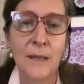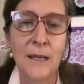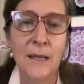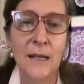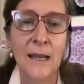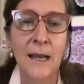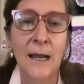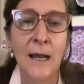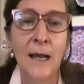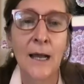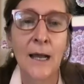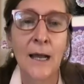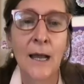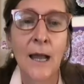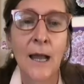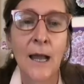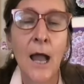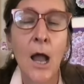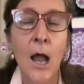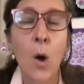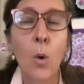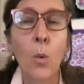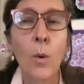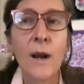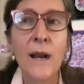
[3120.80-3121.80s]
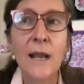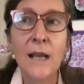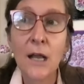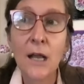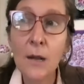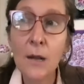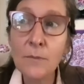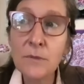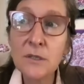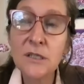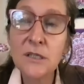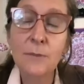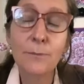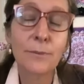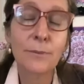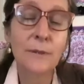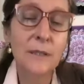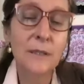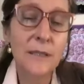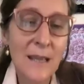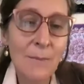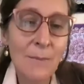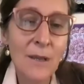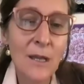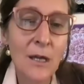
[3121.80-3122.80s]
media. When it comes to
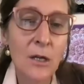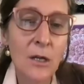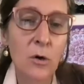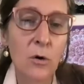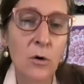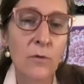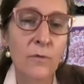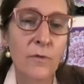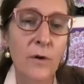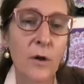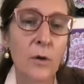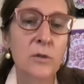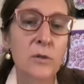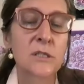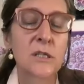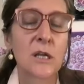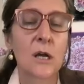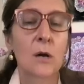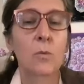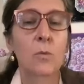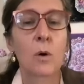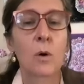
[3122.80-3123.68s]
bulimia nervosa,